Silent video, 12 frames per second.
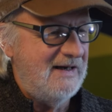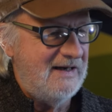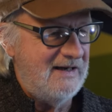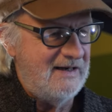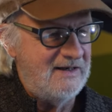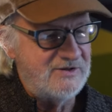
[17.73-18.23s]

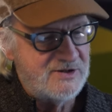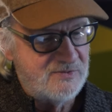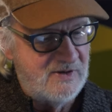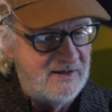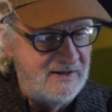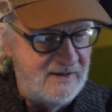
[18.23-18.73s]
And I just
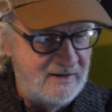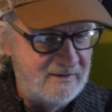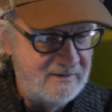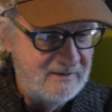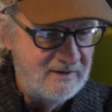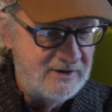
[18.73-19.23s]
wanted to
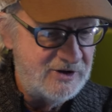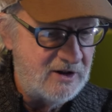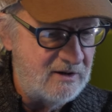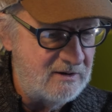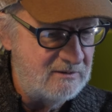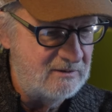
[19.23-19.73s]

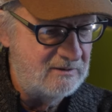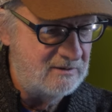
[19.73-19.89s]
share